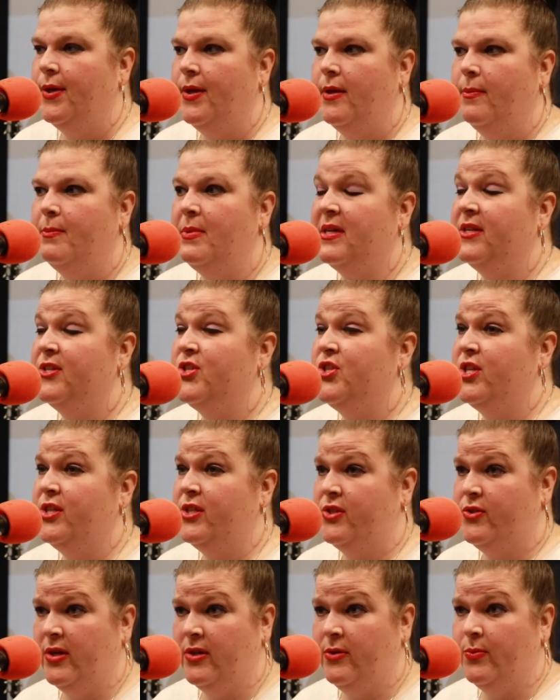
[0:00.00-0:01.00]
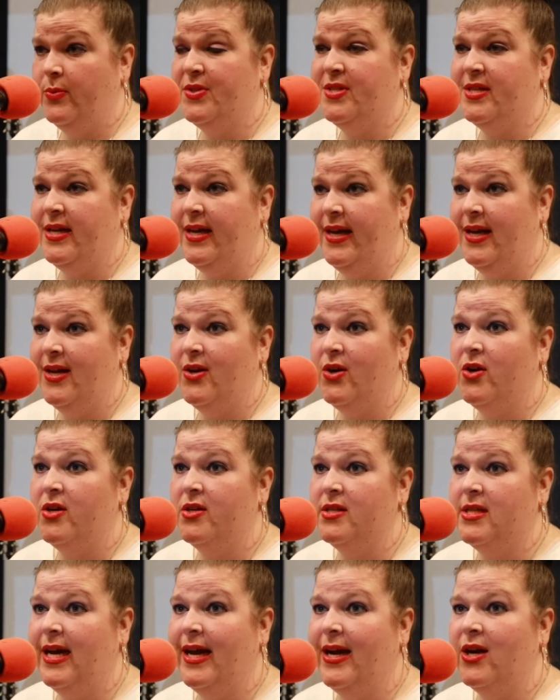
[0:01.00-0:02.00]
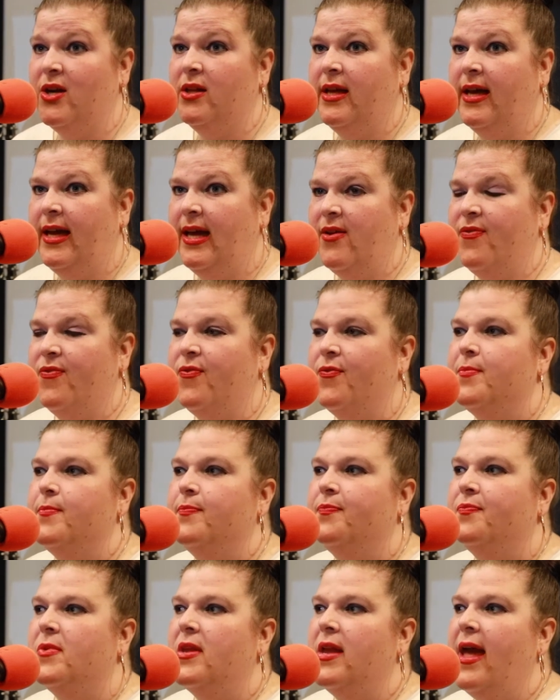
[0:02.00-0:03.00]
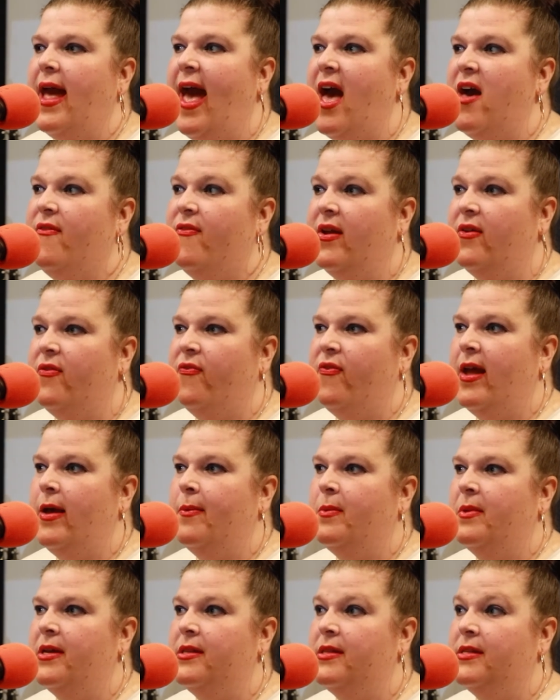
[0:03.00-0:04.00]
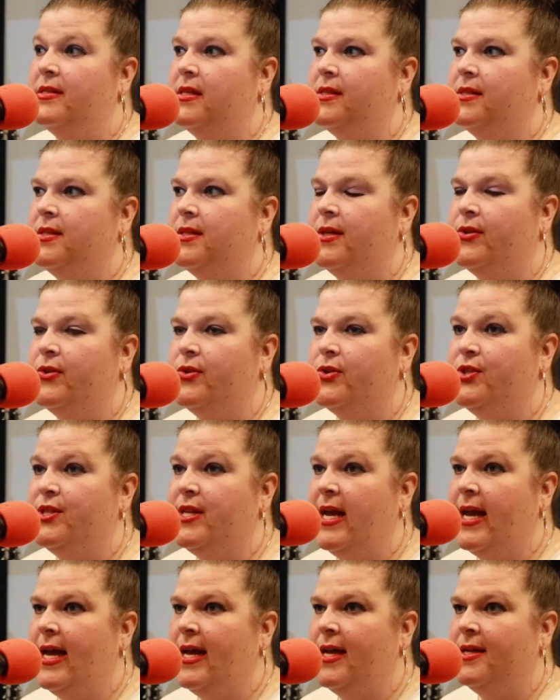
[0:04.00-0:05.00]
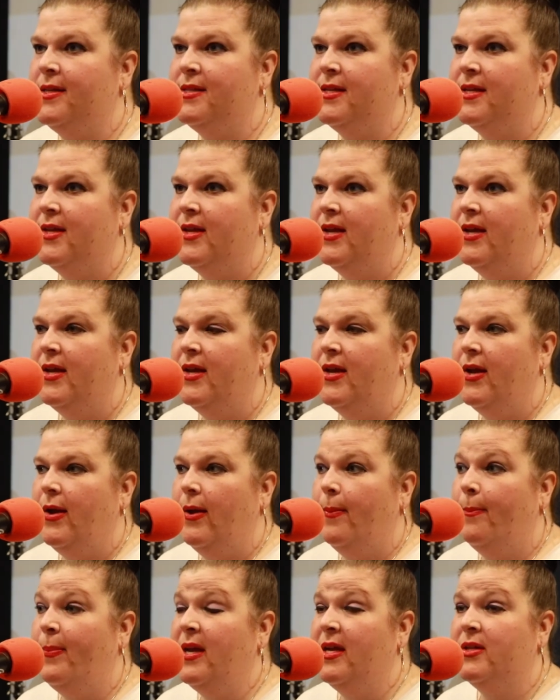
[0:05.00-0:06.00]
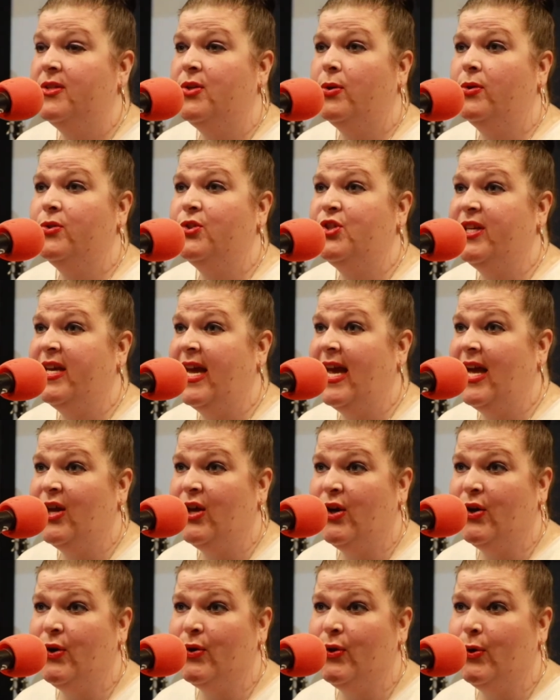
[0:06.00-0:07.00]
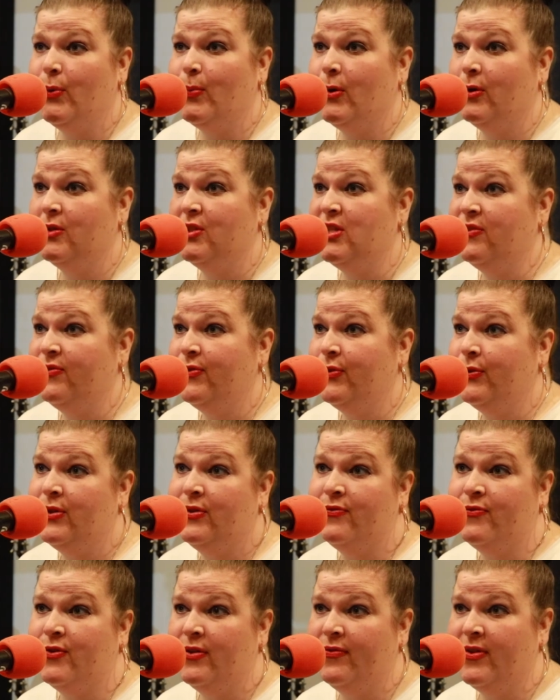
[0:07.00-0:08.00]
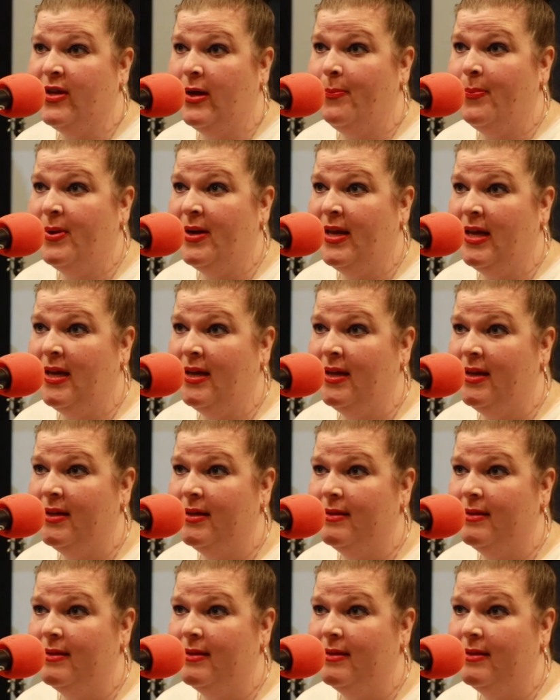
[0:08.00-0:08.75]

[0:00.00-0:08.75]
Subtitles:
because she struggled with diet her entire life, having family that doesn't understand, being told she can't cook her low protein food in front of company.